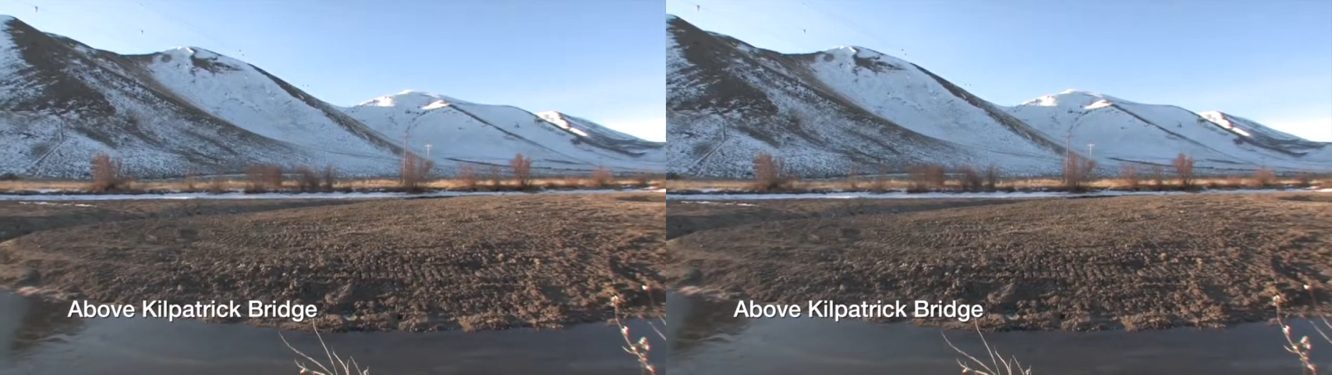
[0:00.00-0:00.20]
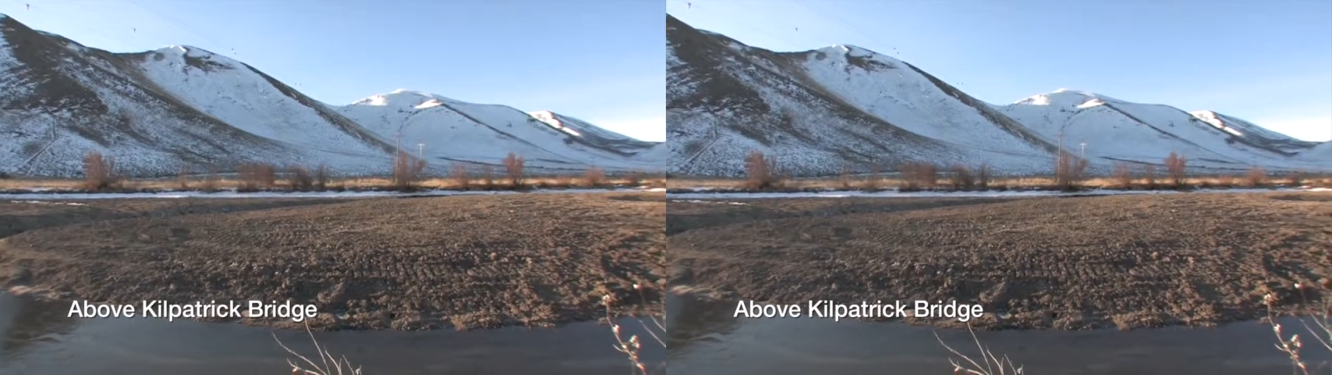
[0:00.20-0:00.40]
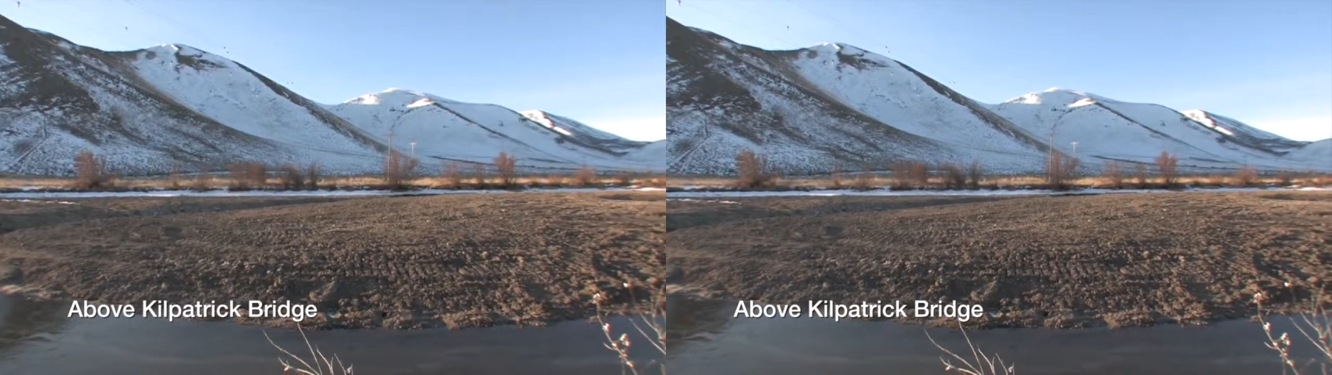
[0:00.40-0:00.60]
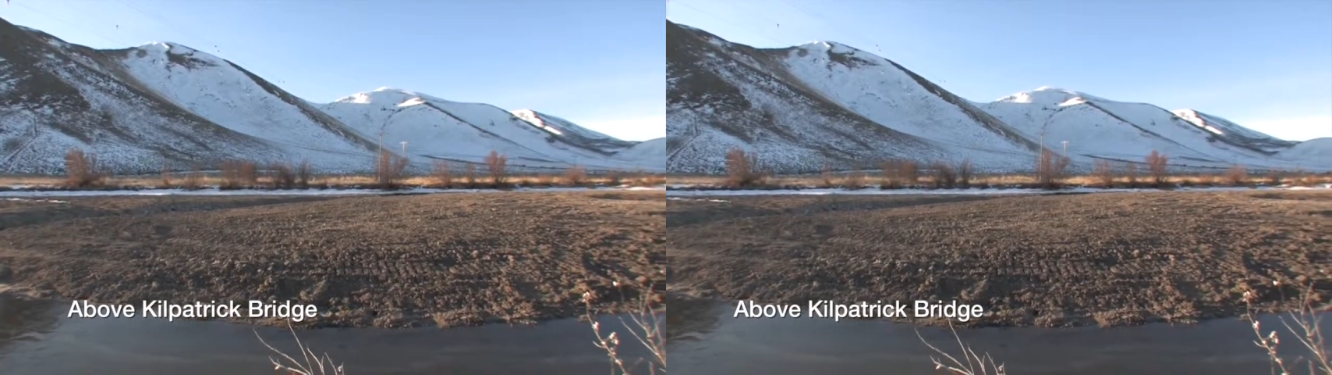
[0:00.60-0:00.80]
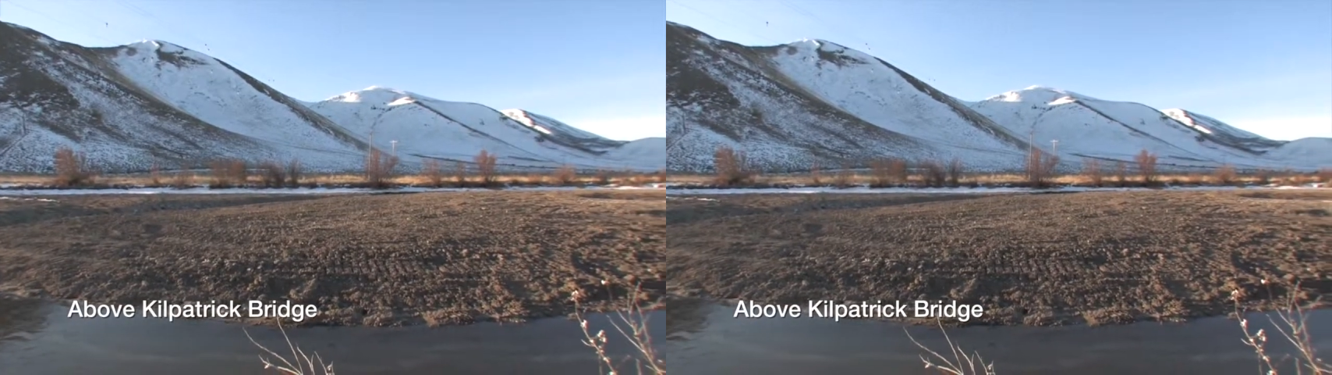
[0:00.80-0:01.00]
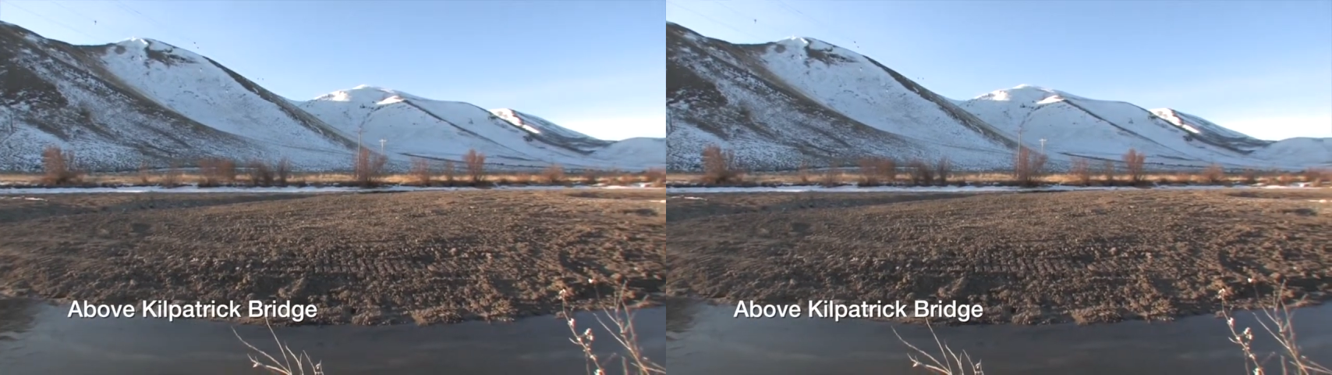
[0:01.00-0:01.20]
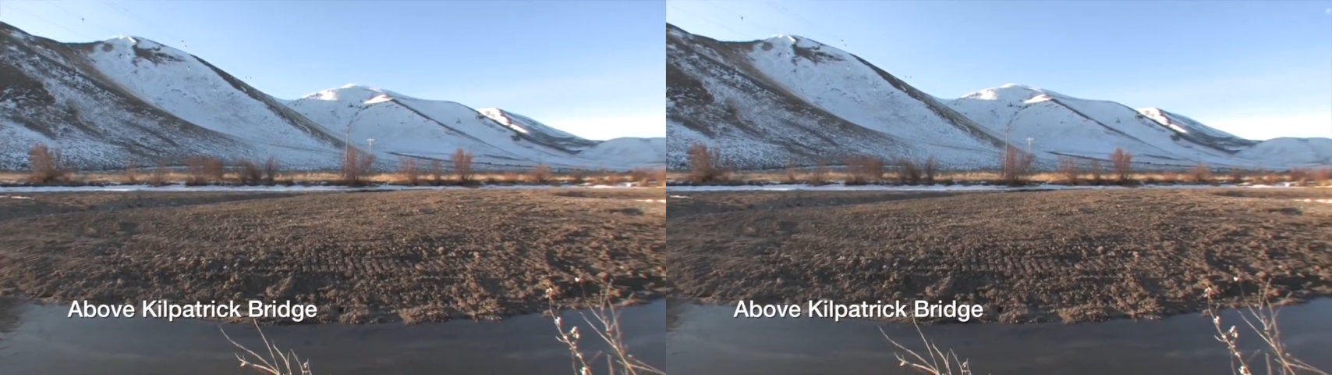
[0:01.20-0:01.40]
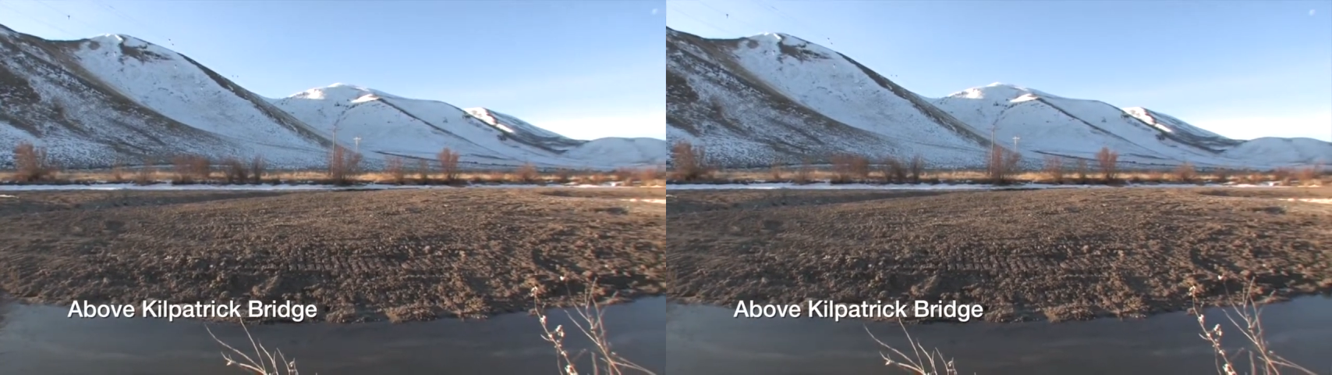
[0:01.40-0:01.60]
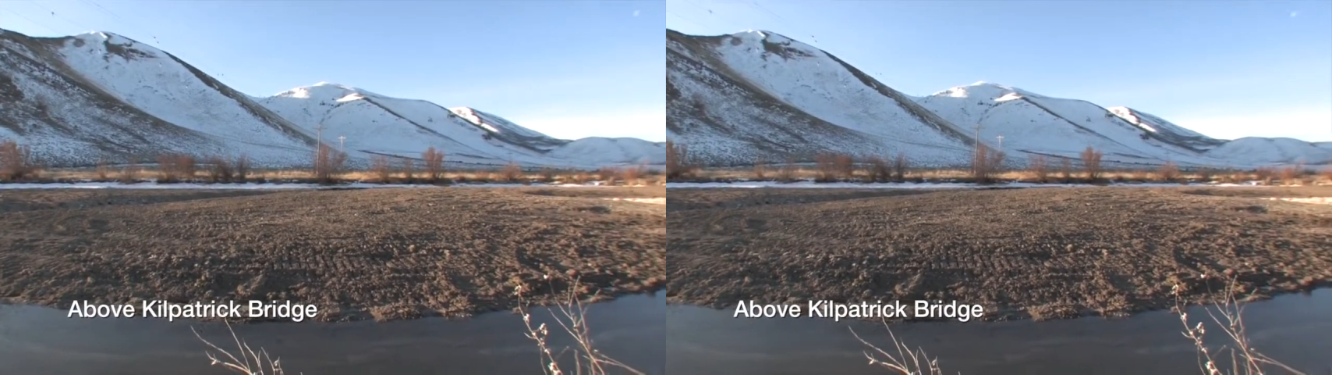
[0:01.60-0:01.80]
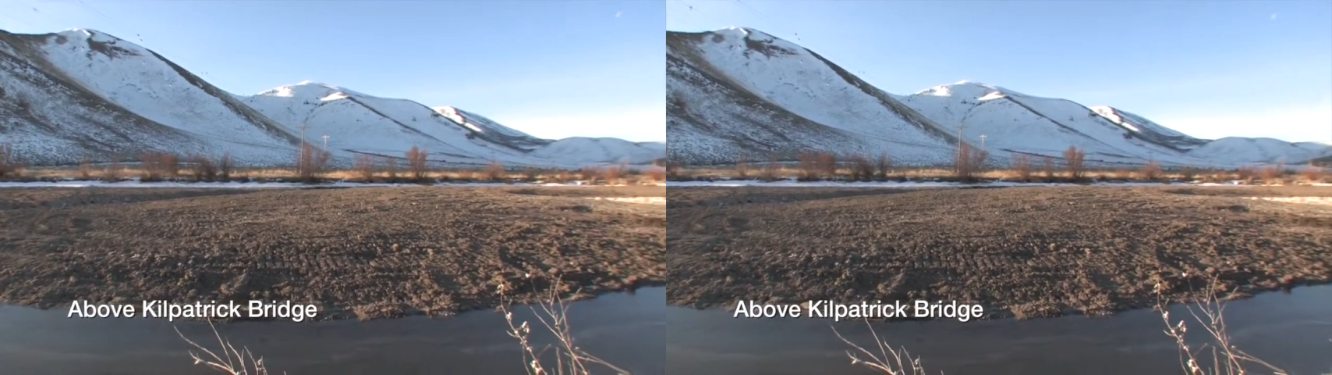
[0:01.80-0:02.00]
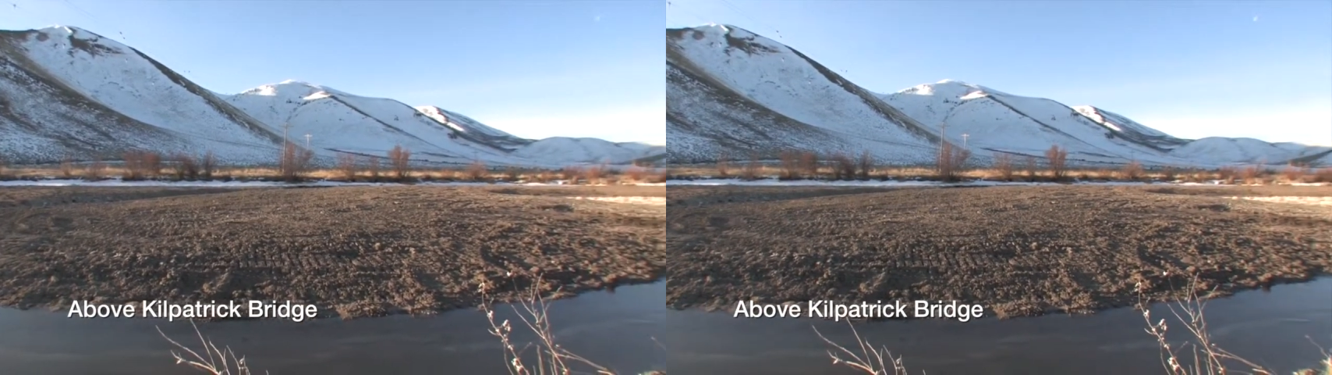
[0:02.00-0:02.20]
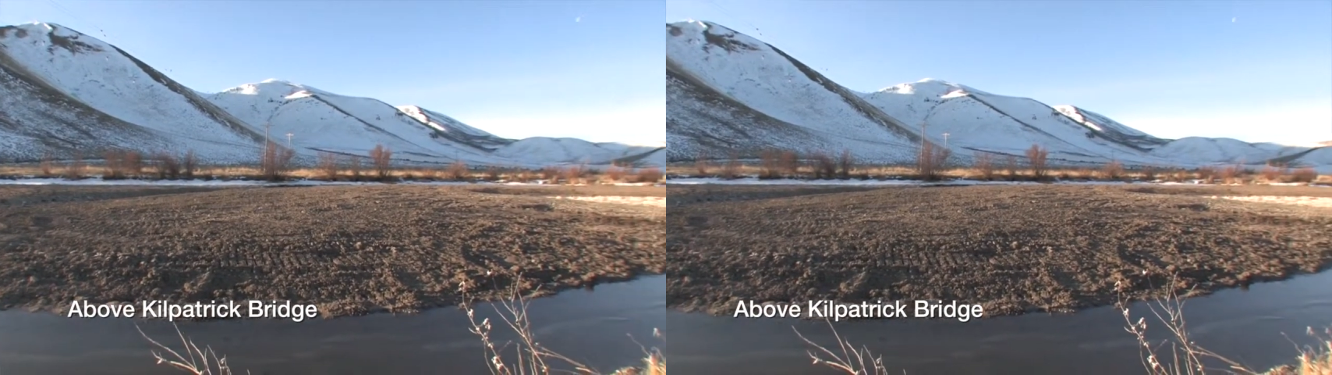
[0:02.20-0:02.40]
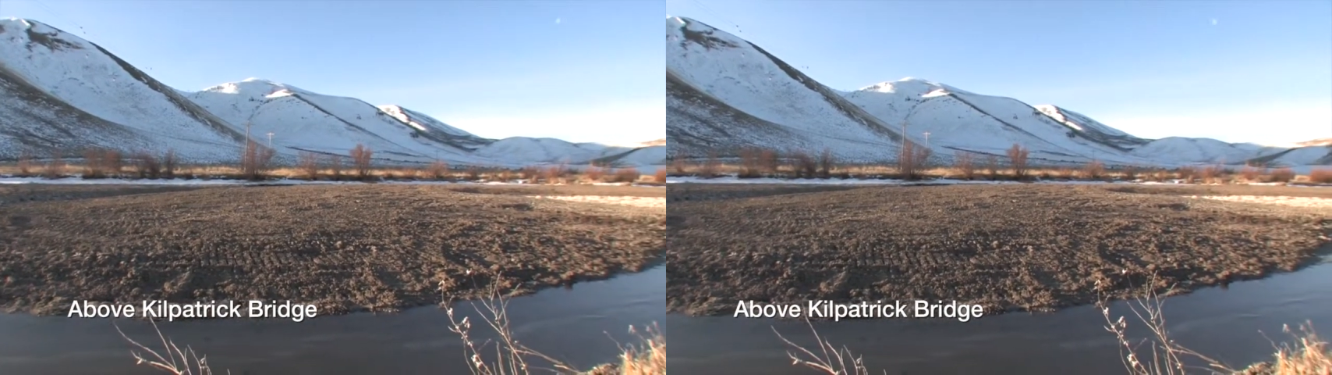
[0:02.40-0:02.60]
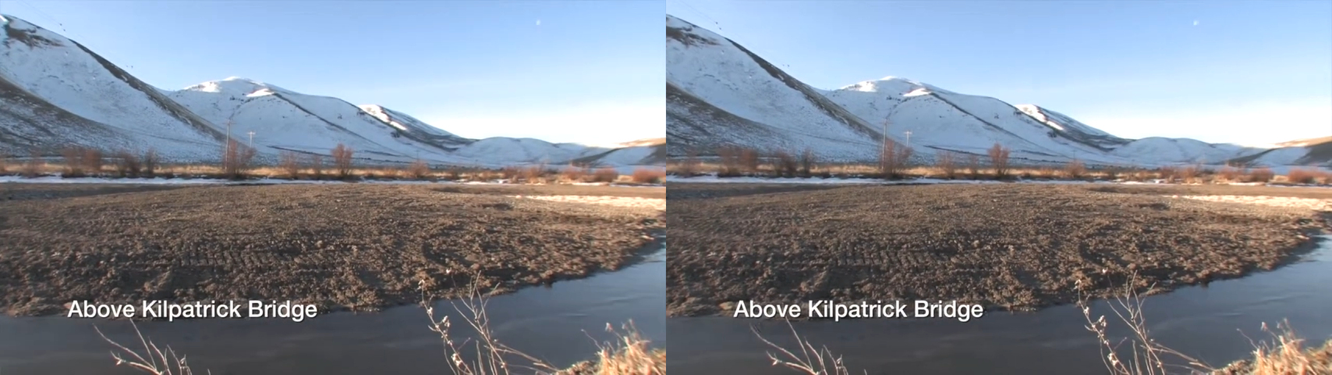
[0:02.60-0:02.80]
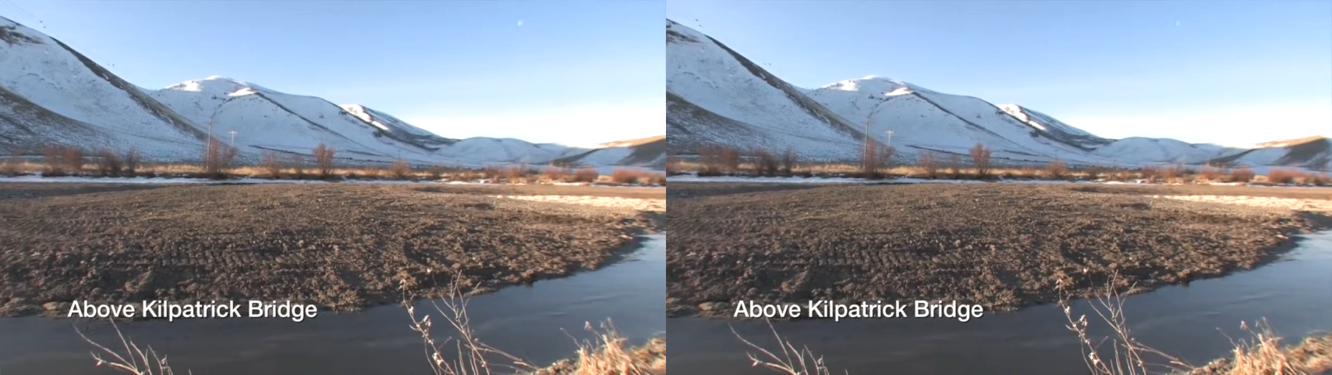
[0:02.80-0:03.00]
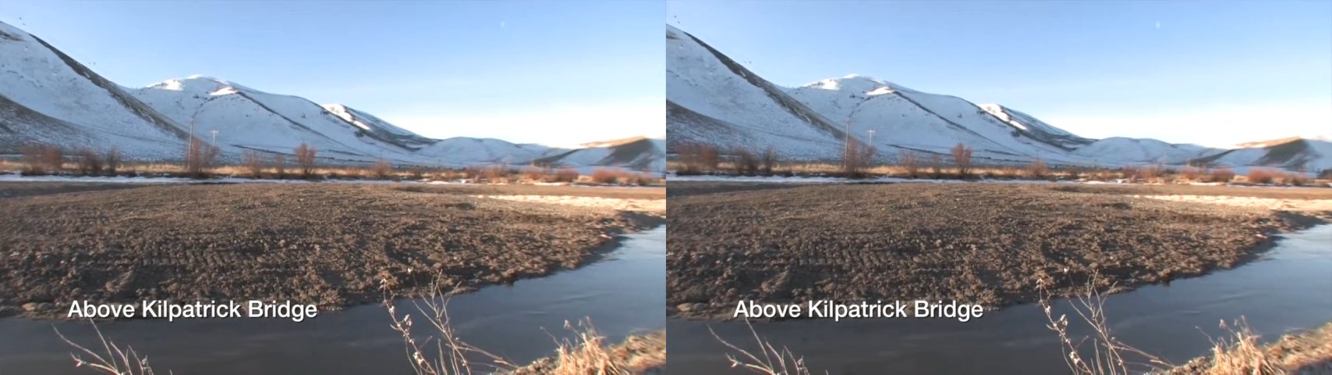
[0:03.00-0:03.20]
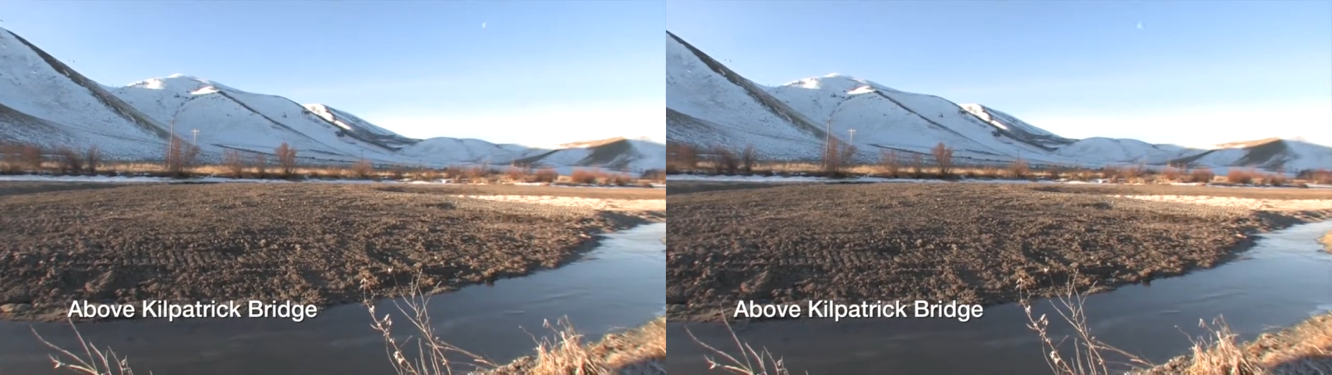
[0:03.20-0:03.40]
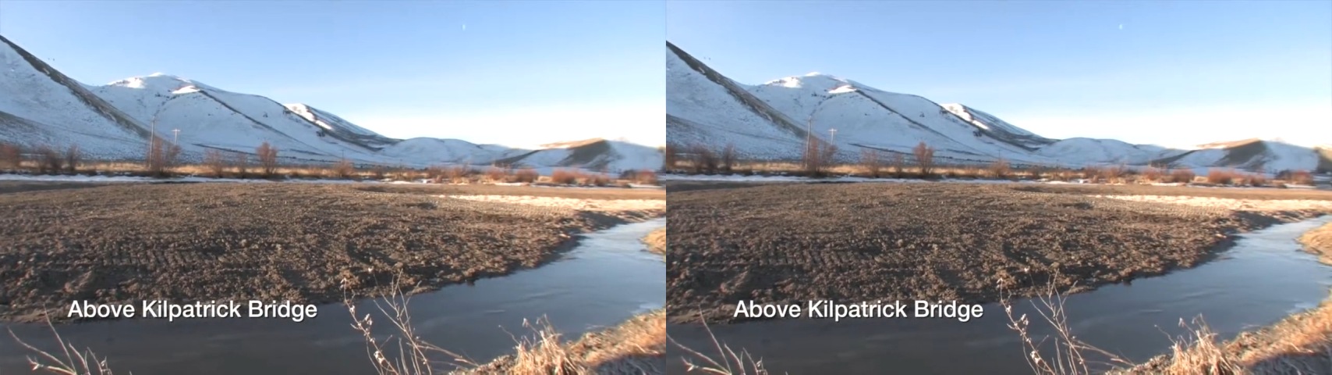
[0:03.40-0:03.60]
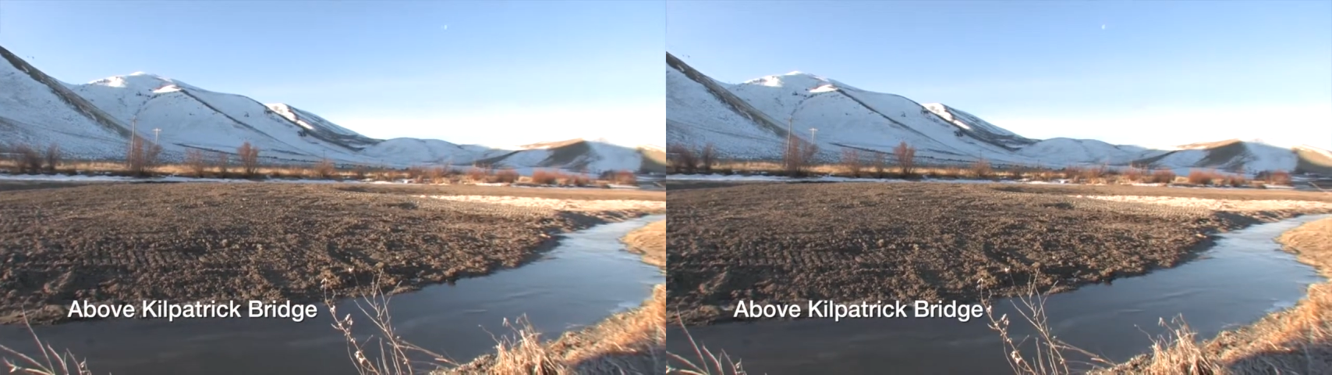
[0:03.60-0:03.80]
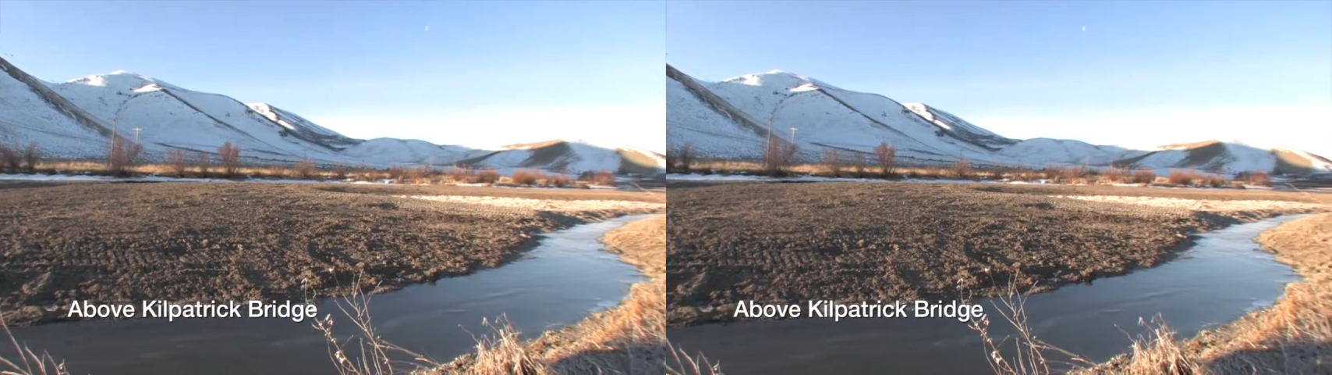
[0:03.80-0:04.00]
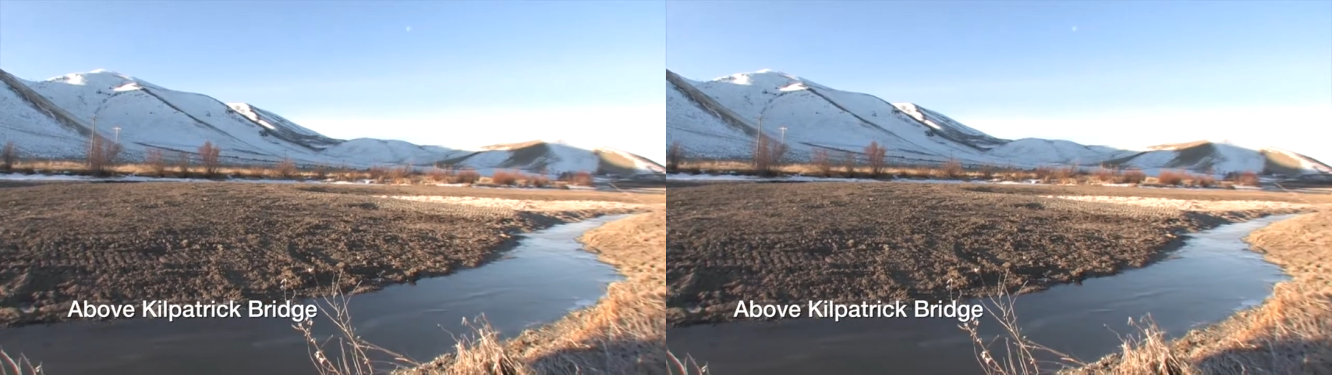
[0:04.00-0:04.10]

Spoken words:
[unreadable: no face in view]